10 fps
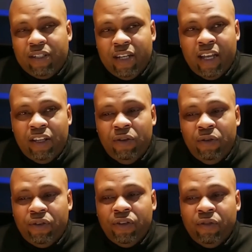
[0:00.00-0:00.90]
you
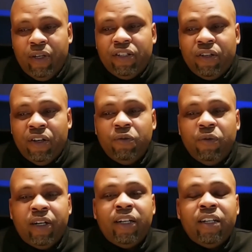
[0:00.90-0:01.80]
should research what
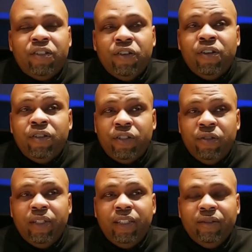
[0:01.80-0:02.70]
it is you're
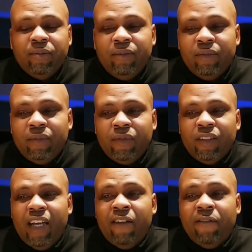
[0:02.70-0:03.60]
doing
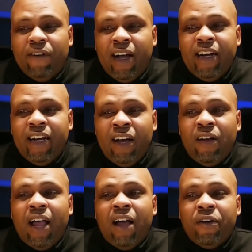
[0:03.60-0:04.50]
and find out
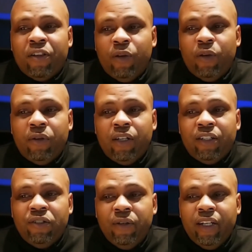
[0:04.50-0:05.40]
how other people are
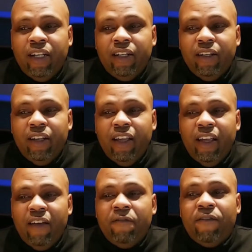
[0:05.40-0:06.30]
doing it.
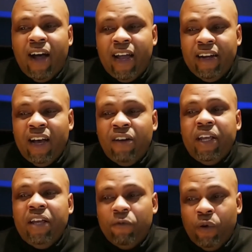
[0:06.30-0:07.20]
Find out
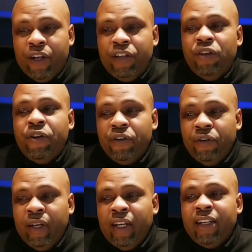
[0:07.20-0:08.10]
if what you're
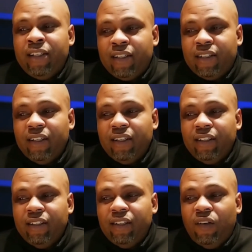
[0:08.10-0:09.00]
doing is
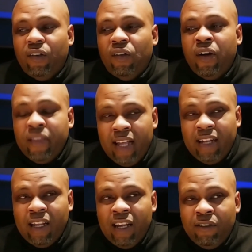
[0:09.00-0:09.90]
on that
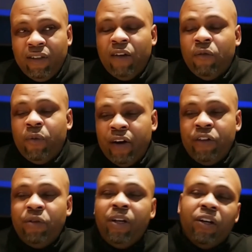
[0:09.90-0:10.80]
level and where you
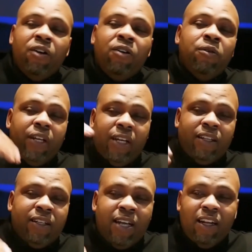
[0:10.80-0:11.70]
need to go to get to
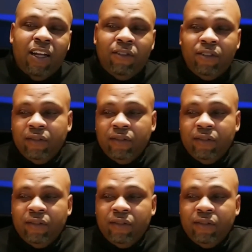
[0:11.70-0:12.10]
that level.